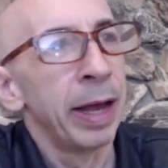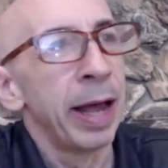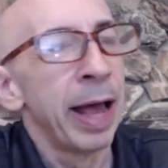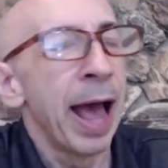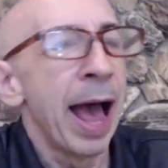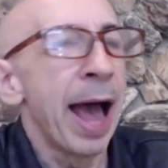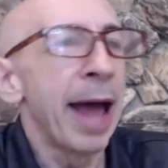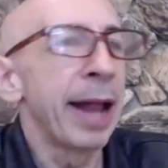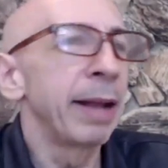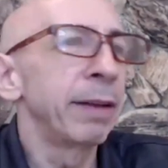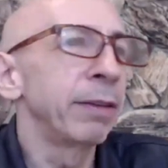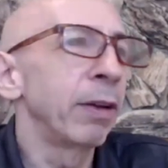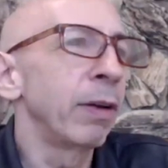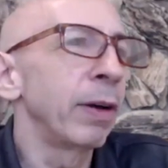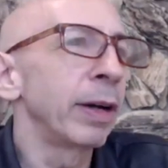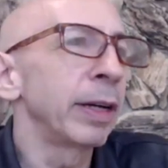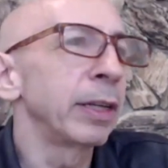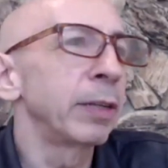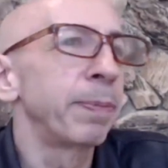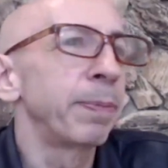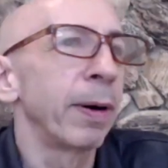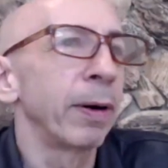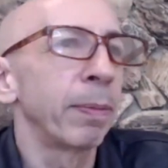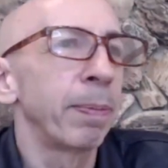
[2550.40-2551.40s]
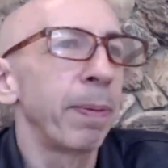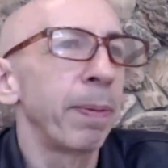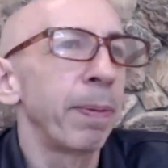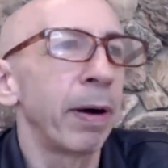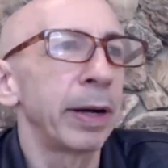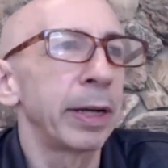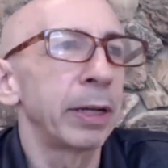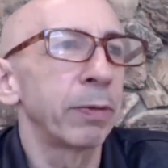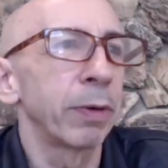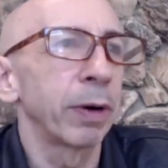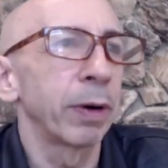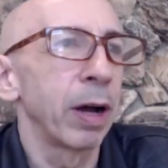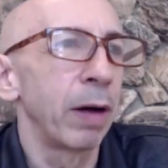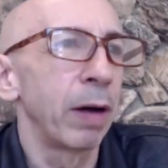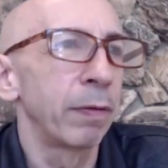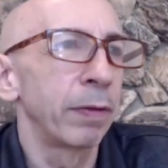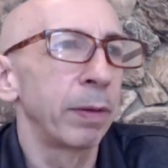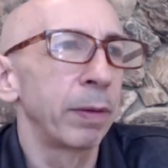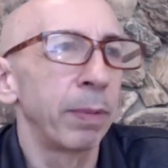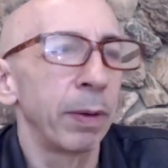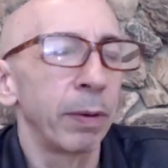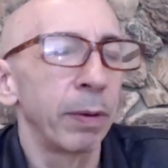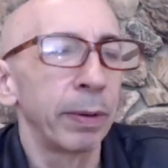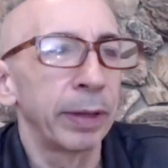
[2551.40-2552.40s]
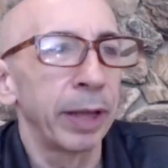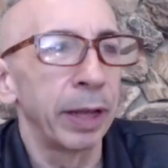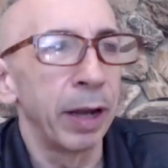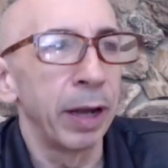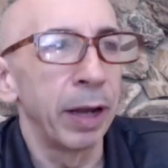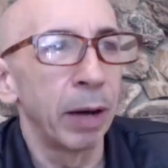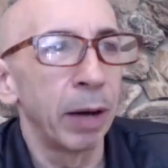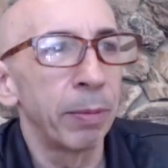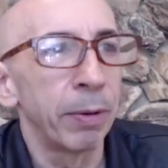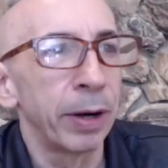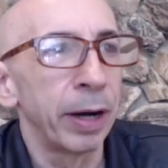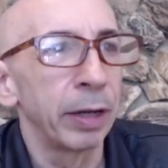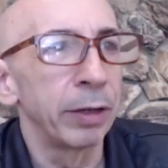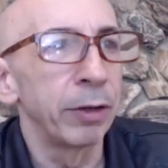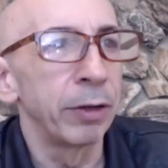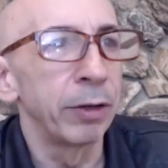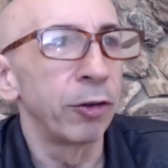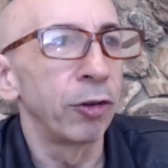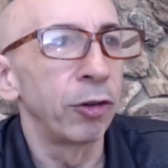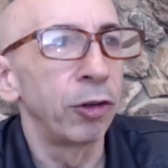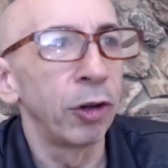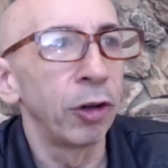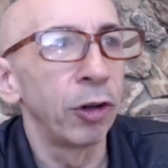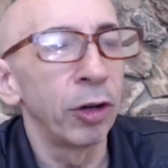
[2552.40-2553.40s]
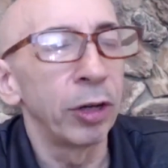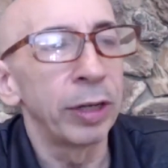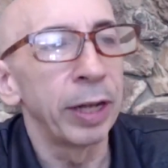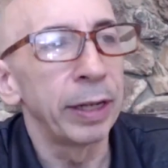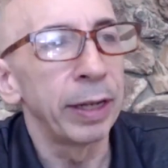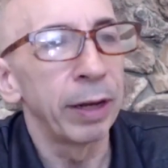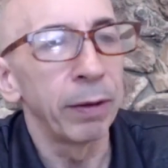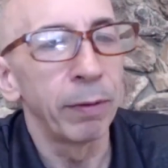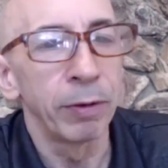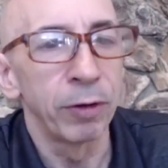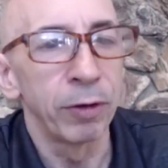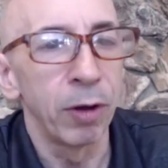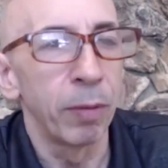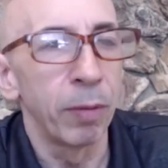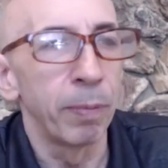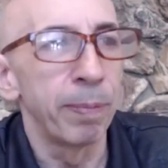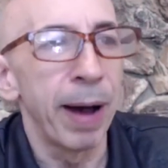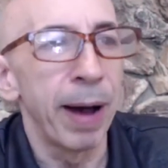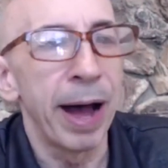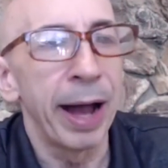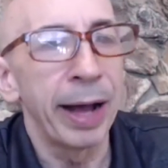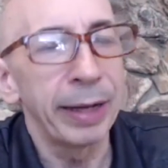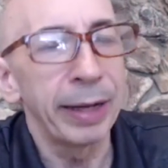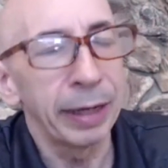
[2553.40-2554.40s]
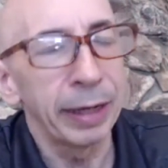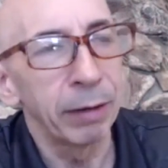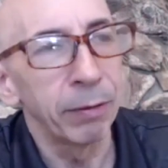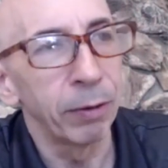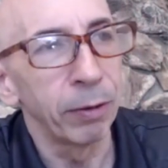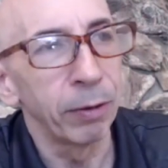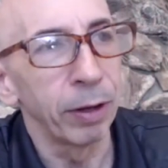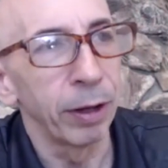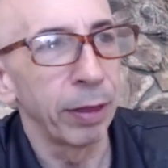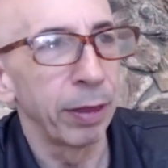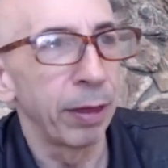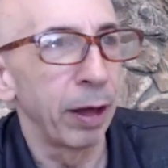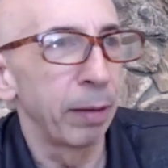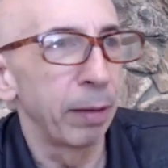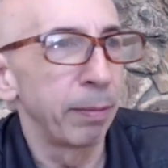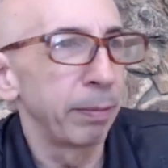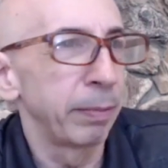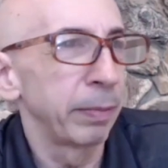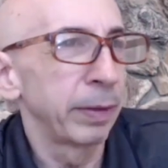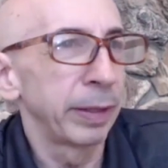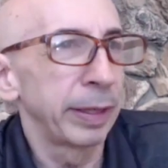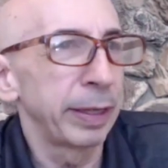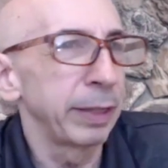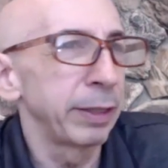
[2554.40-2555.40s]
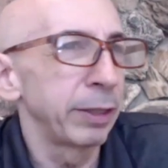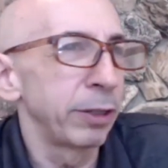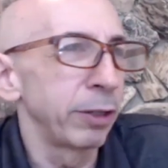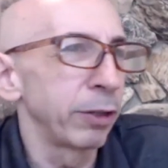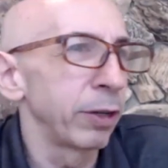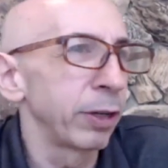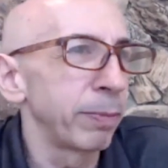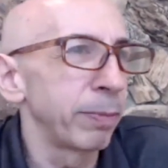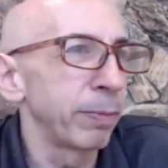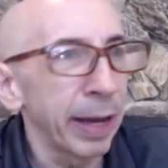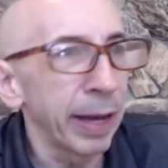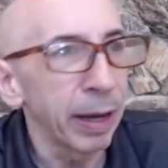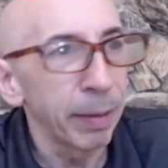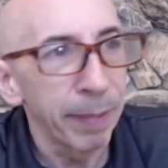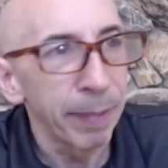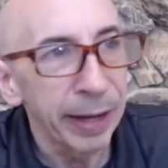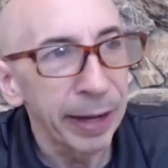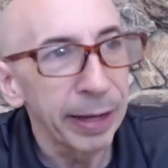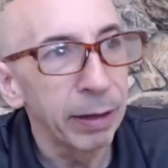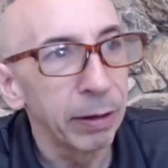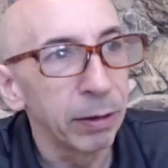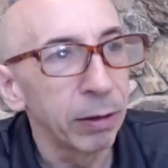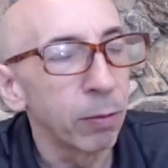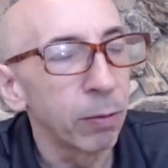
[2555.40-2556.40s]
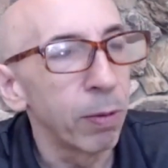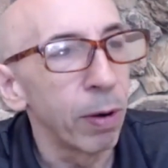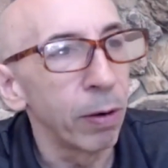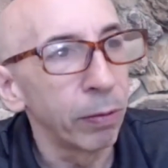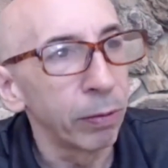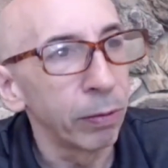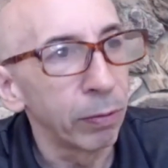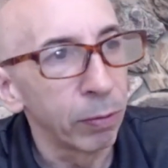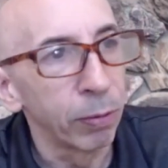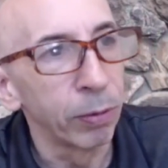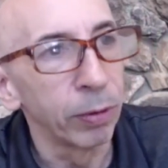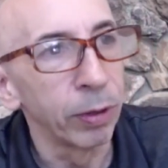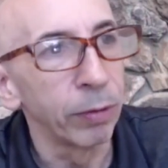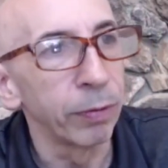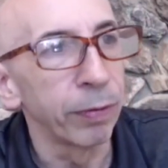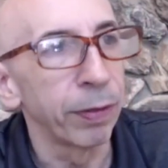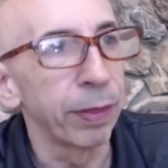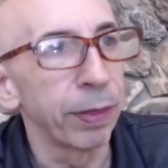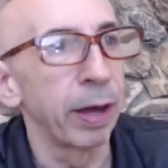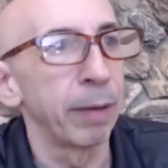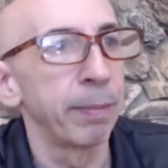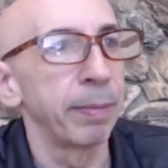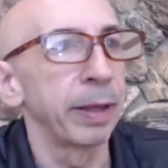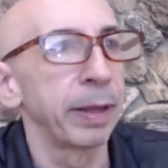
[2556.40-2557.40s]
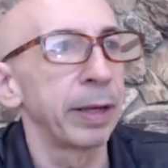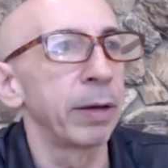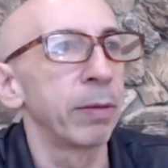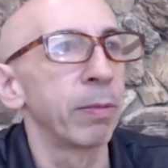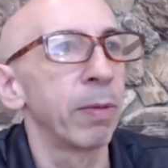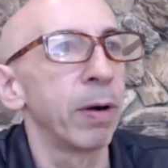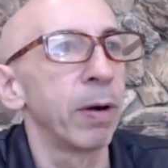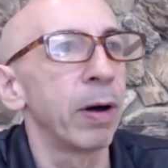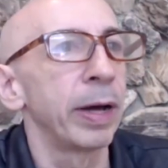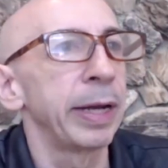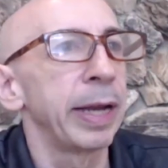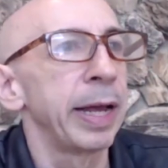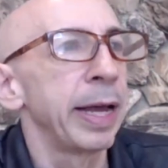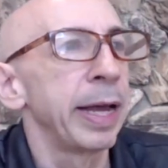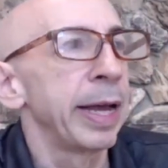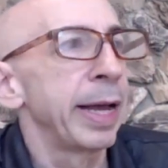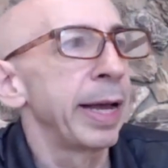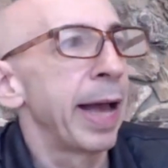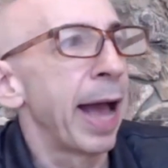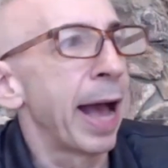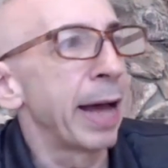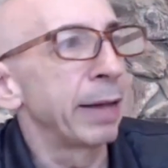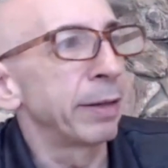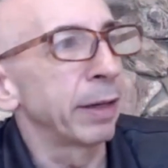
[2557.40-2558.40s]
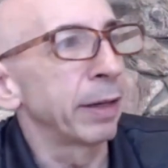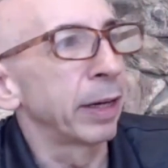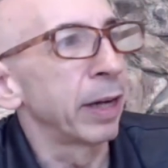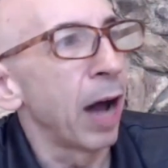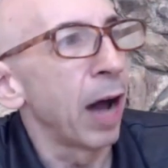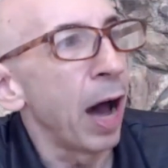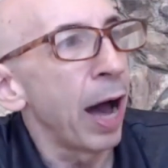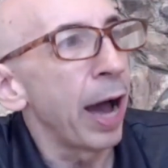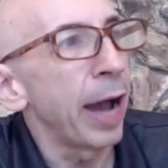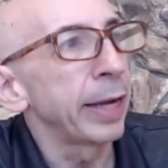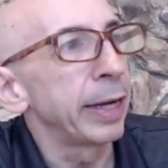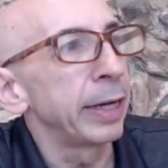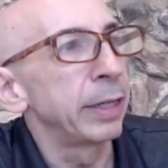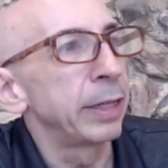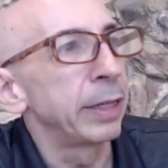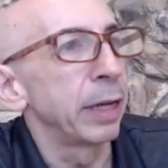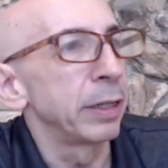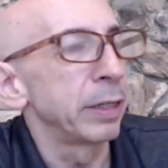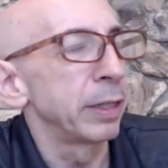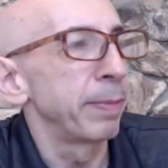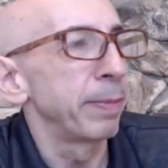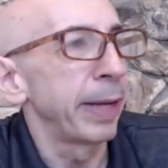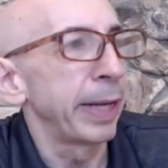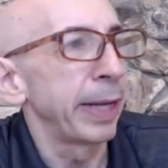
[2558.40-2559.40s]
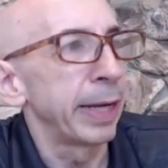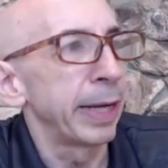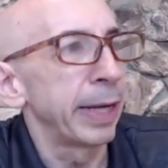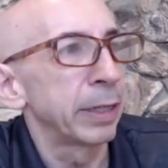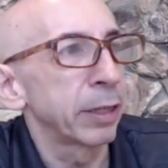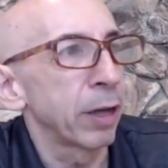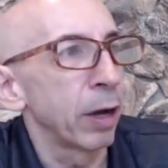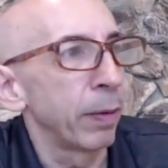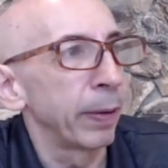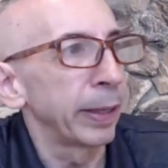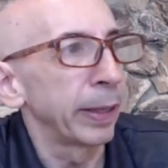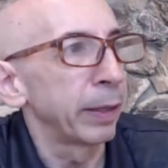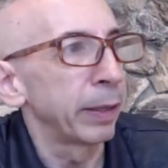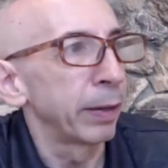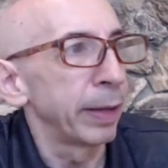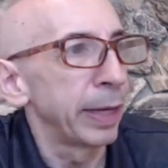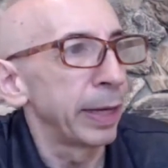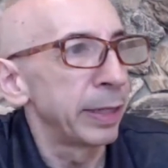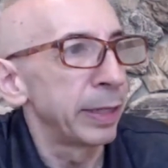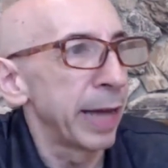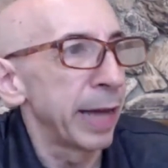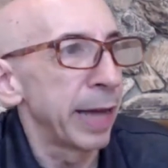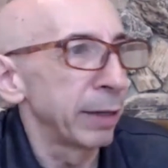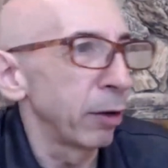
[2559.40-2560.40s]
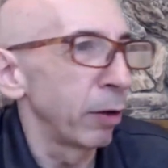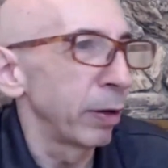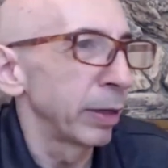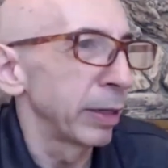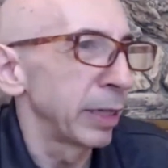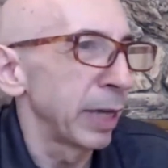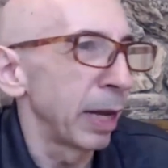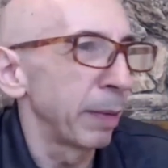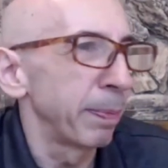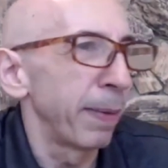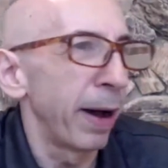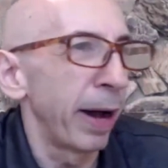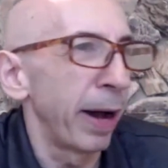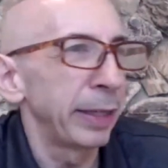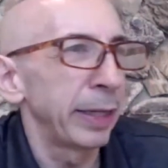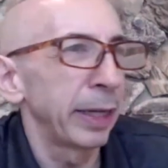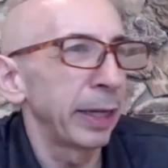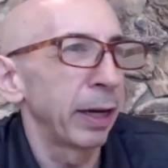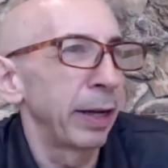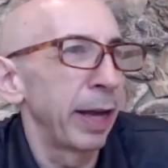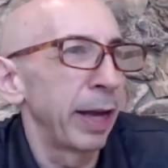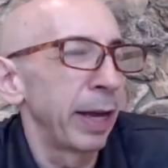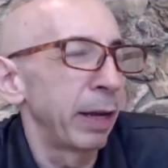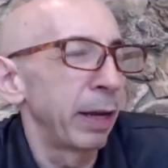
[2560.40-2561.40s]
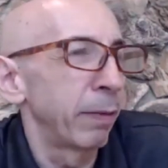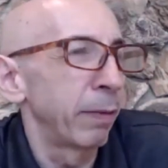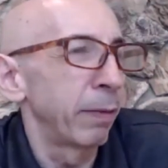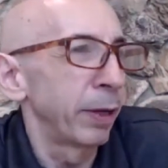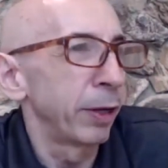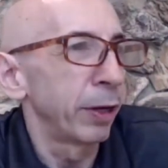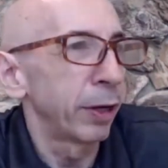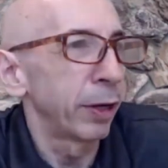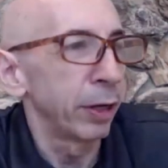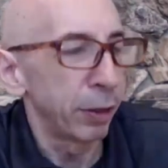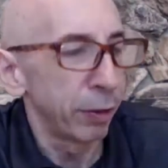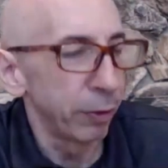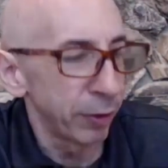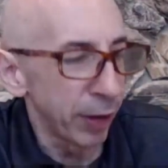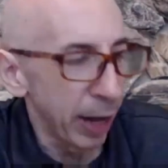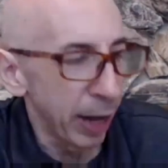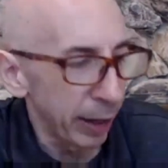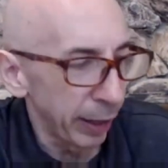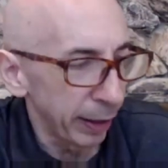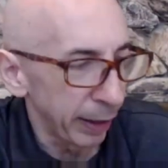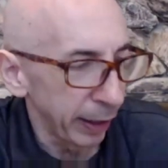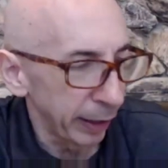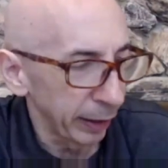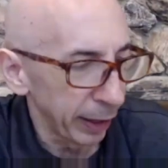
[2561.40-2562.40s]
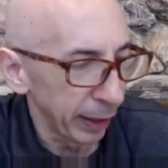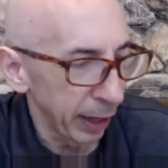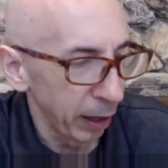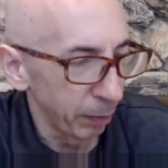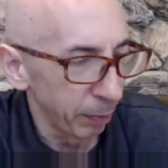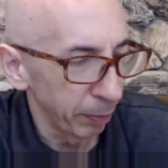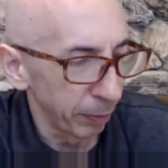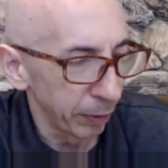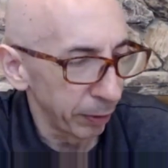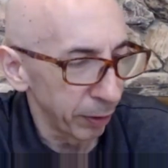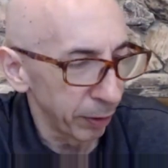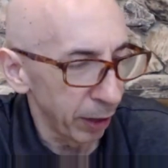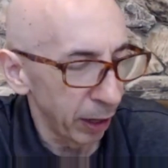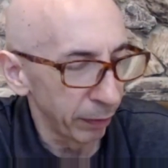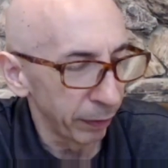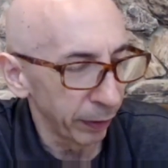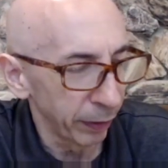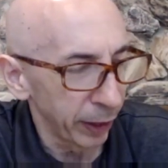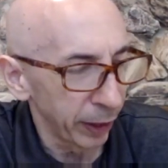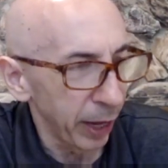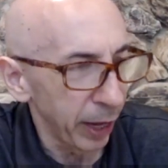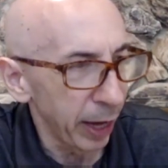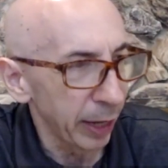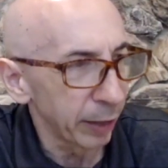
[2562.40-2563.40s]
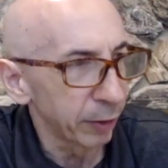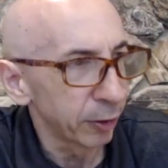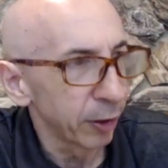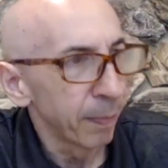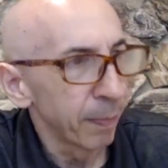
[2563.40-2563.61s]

And as long as both parties were comfortable with the number and understood that there was no binding rule of thumb, you could make up any quote rule of thumb that you want as a guide. It doesn't mean it's going to, as long as it's not binding on anyone, you could use anything to help resolve a case.